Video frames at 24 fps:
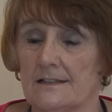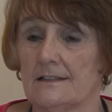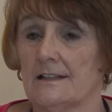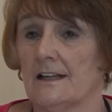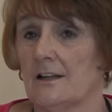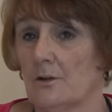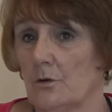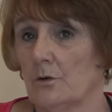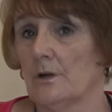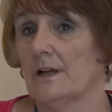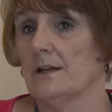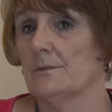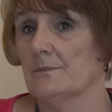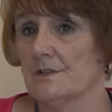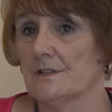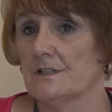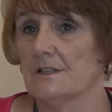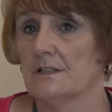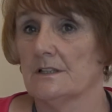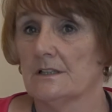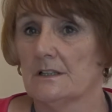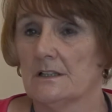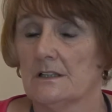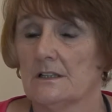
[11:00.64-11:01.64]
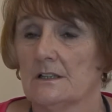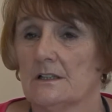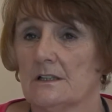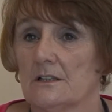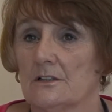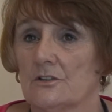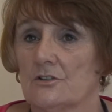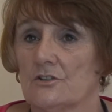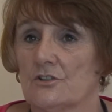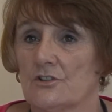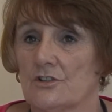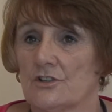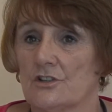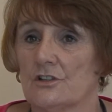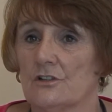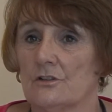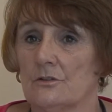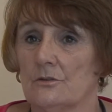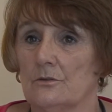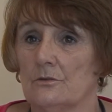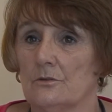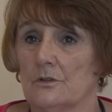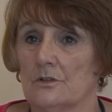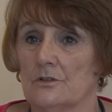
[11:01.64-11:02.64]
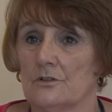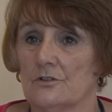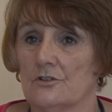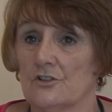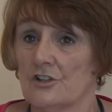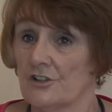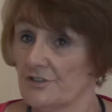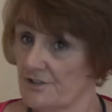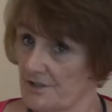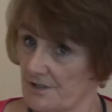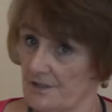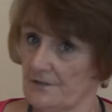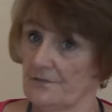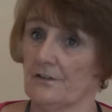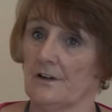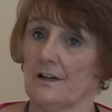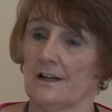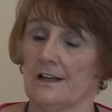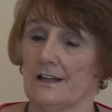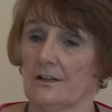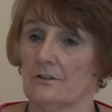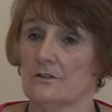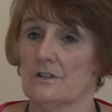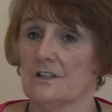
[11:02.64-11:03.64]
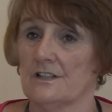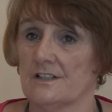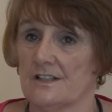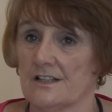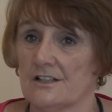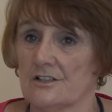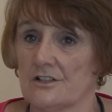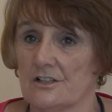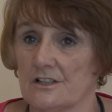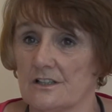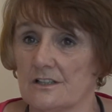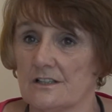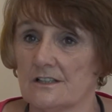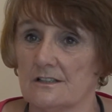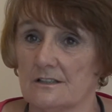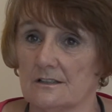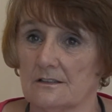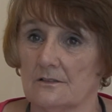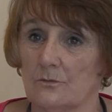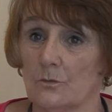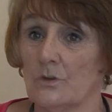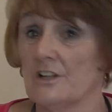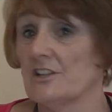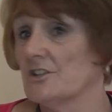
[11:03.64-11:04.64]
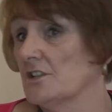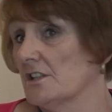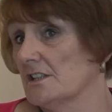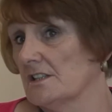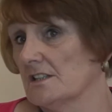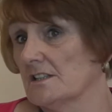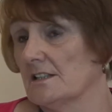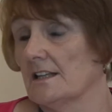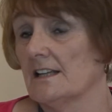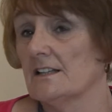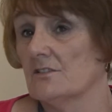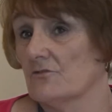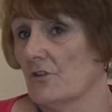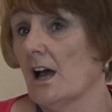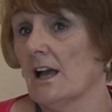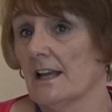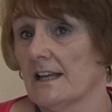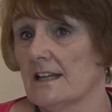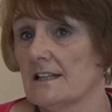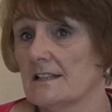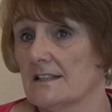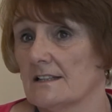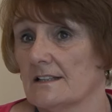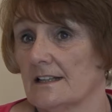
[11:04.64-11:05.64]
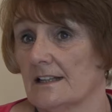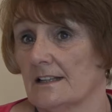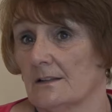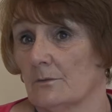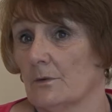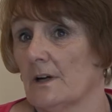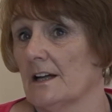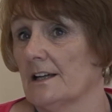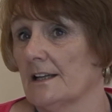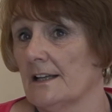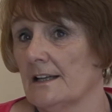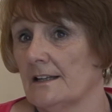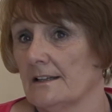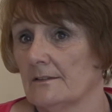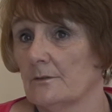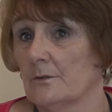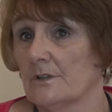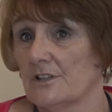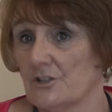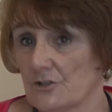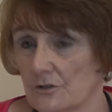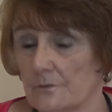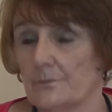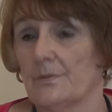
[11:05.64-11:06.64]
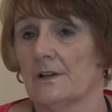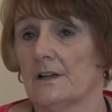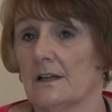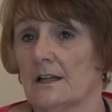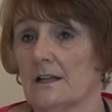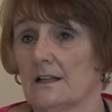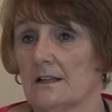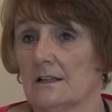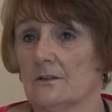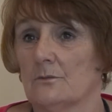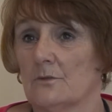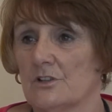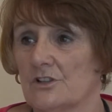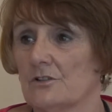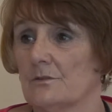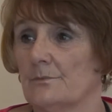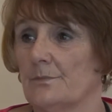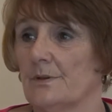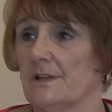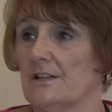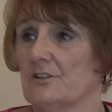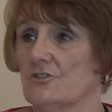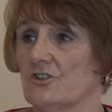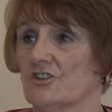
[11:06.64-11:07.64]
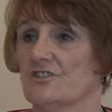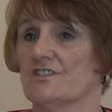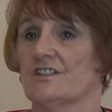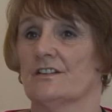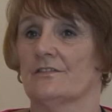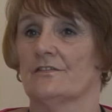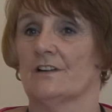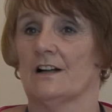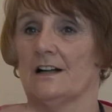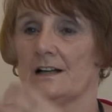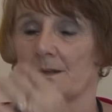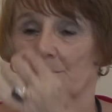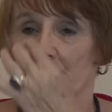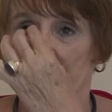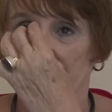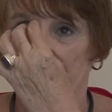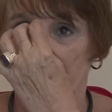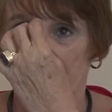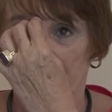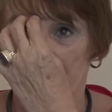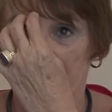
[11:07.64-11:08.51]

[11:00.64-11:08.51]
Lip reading: and equipped to justify your decisions, which is right in a way. We should be justifiable.